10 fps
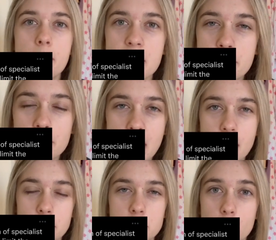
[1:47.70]
people to
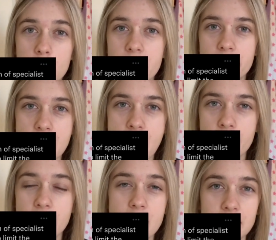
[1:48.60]
help the squad if they
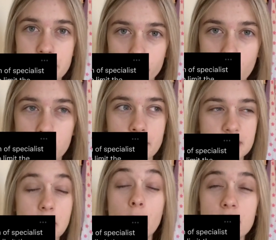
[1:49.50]
have any problems.
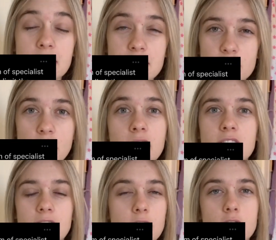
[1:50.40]
Now, I think the Jadon
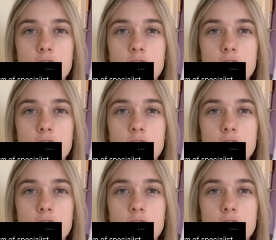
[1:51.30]
Sancho